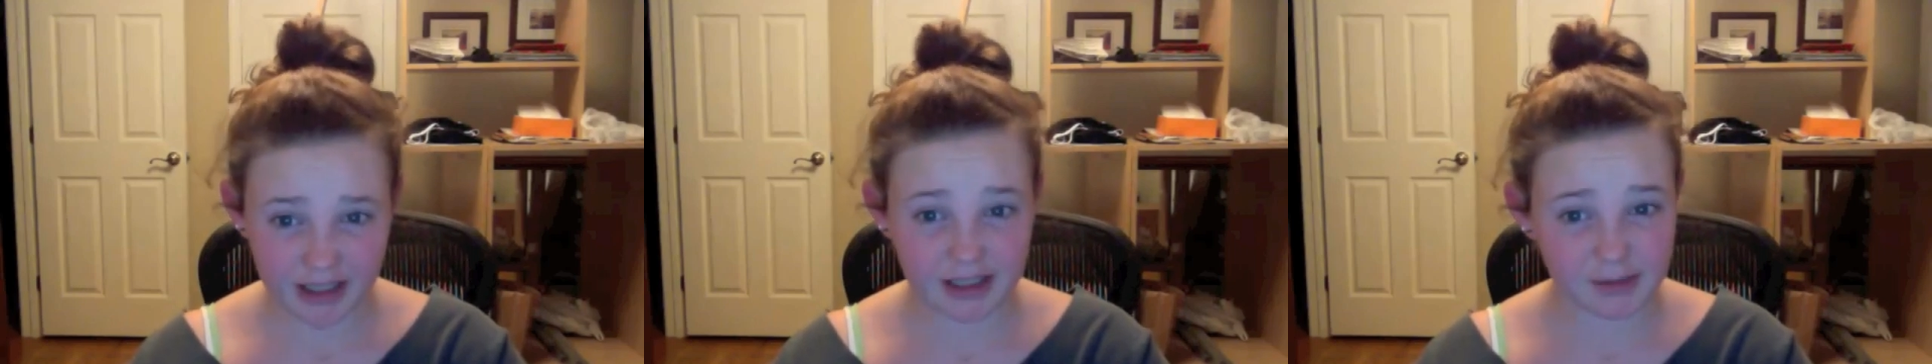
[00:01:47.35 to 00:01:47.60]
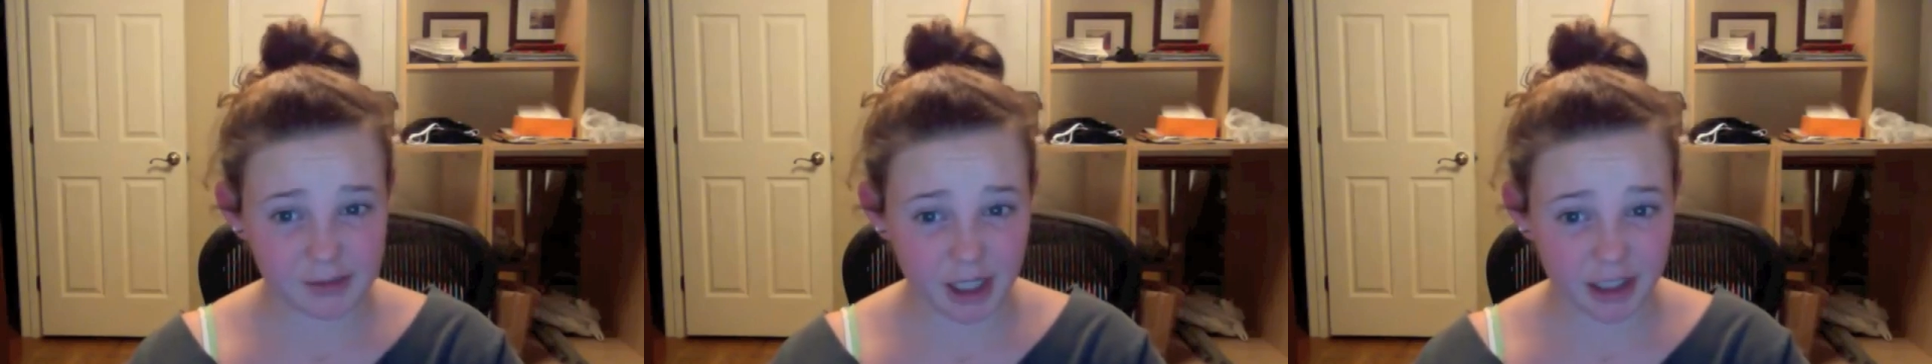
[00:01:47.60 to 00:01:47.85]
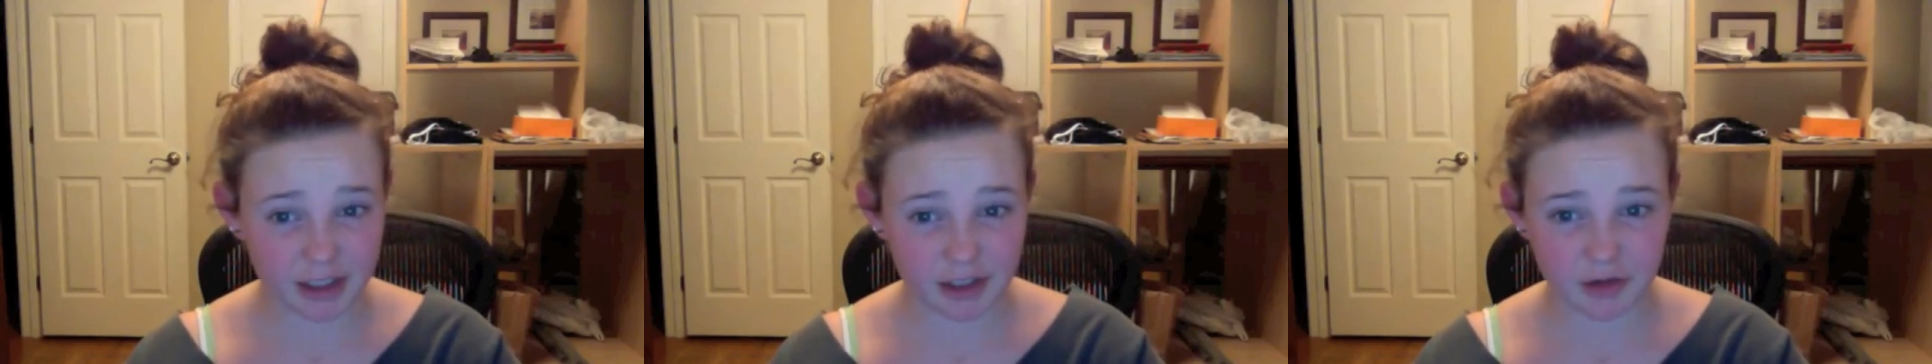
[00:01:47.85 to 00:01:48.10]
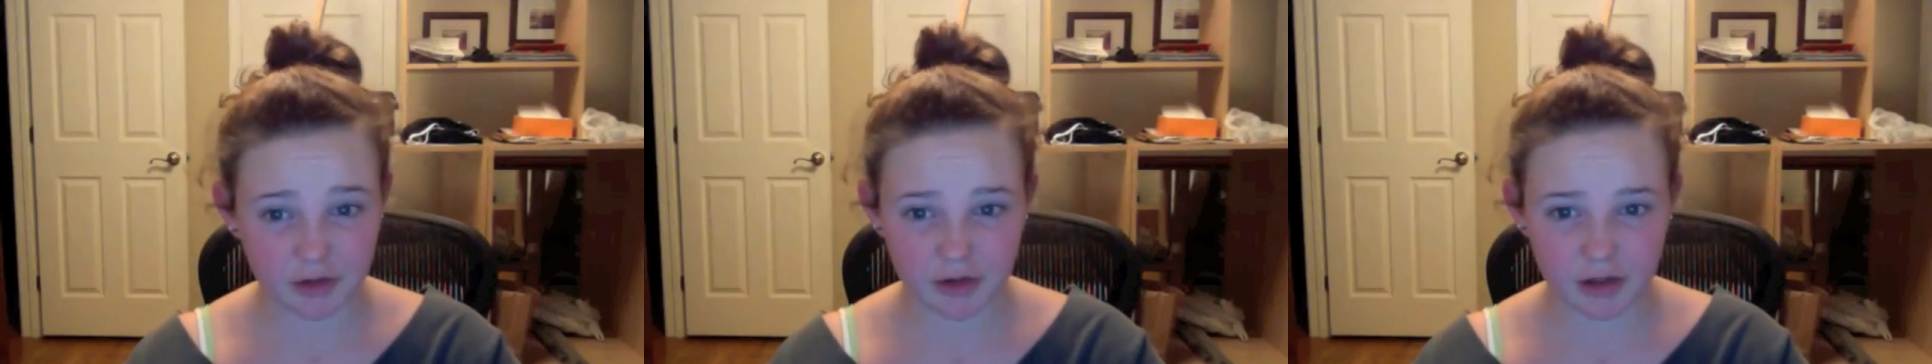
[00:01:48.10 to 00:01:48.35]
and keep talking to
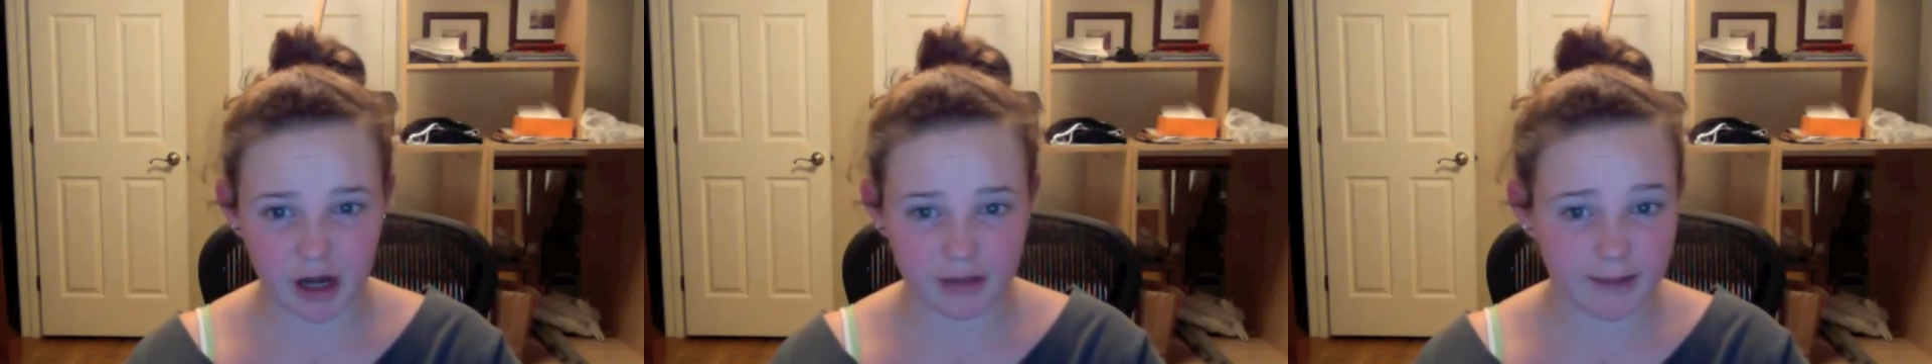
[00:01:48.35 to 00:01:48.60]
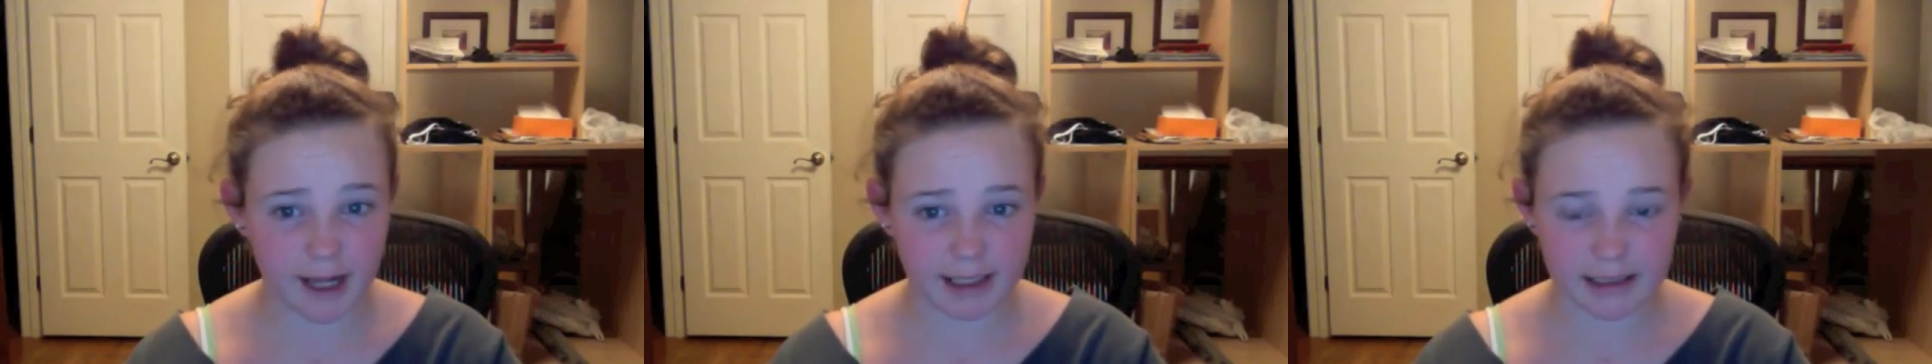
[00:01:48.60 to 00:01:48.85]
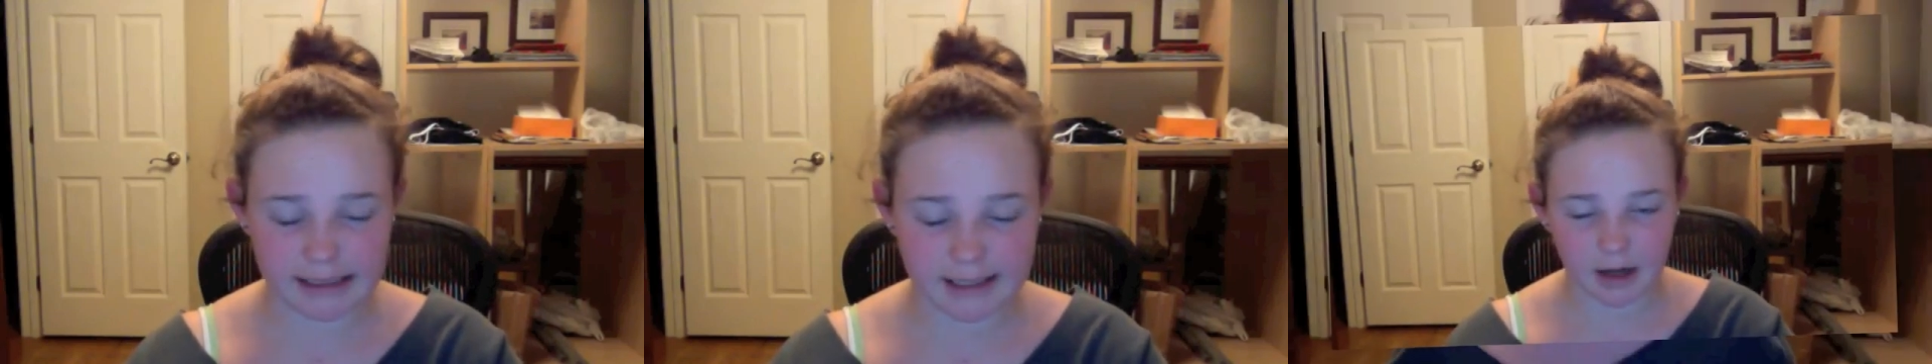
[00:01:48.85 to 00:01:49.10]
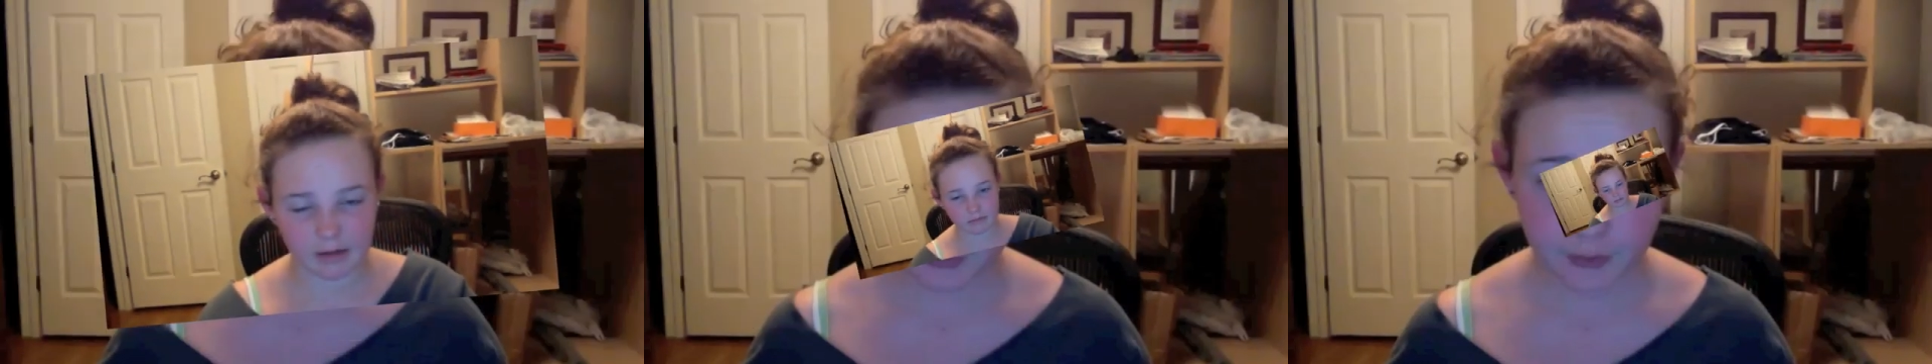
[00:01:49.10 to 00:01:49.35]
you, or automatically
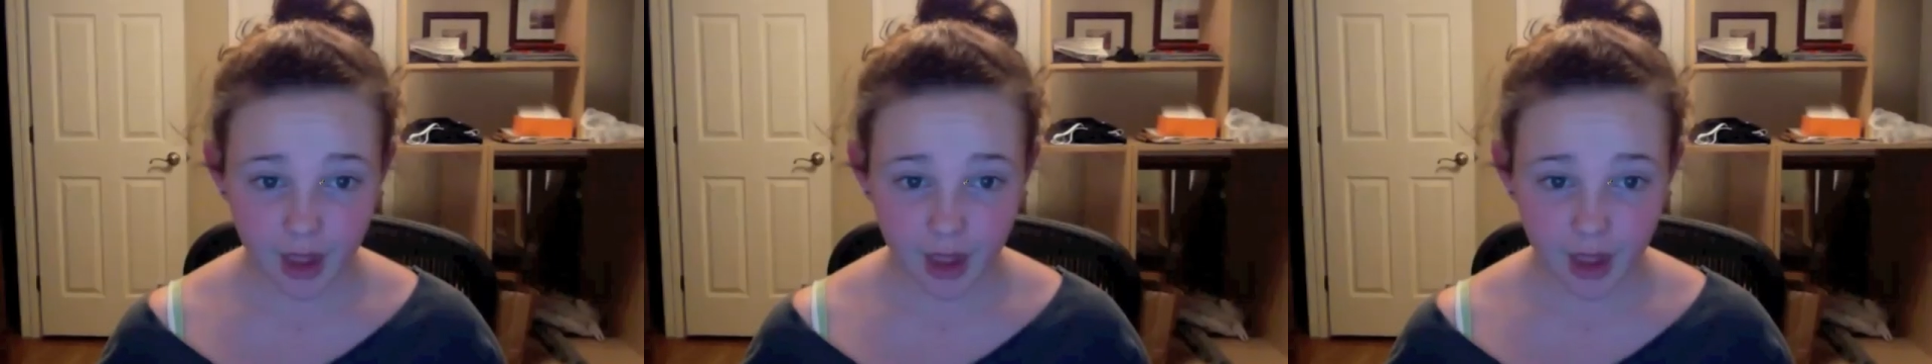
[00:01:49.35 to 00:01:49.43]
stop.